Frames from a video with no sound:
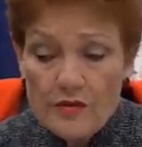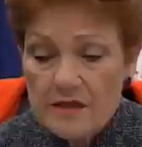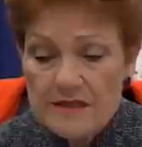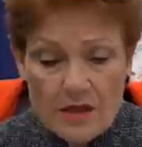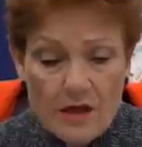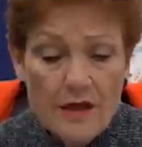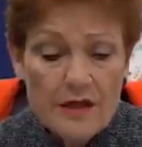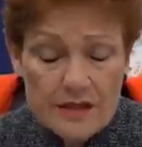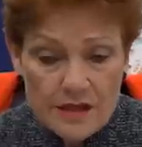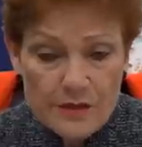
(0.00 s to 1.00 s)
this
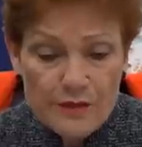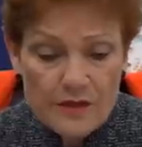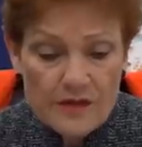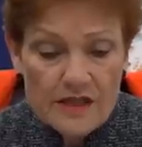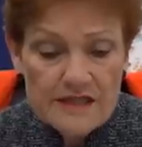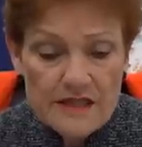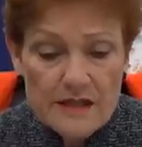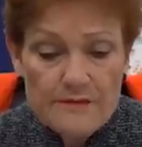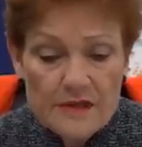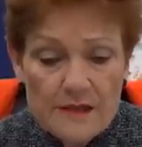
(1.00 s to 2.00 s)
kind gift that they
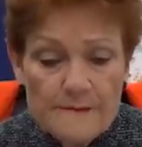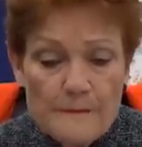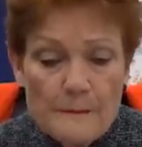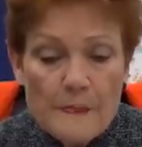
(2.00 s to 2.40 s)
sent me.